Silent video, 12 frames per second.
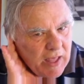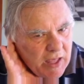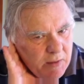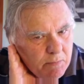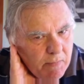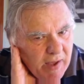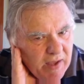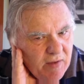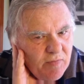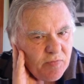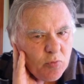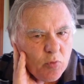he may
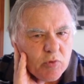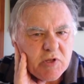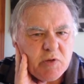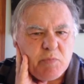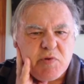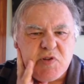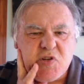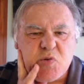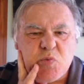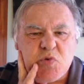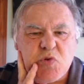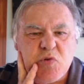have thought the
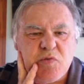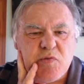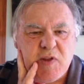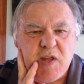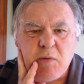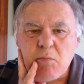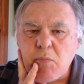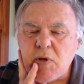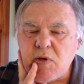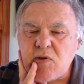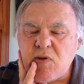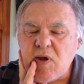position was good for him,
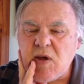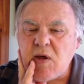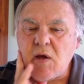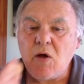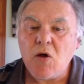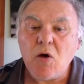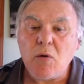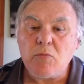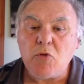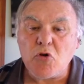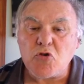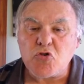but I'm
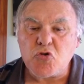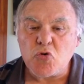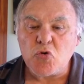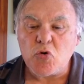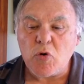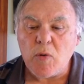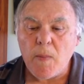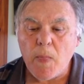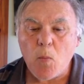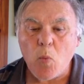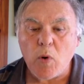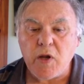not sure
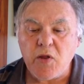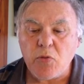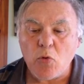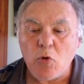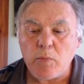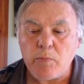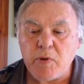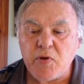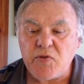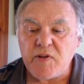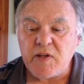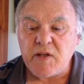what he thought
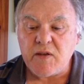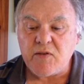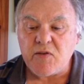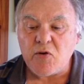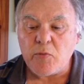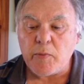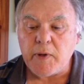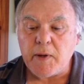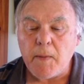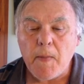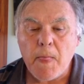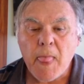because he didn't tell me.
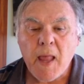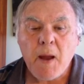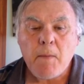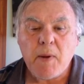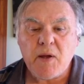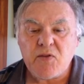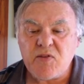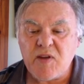But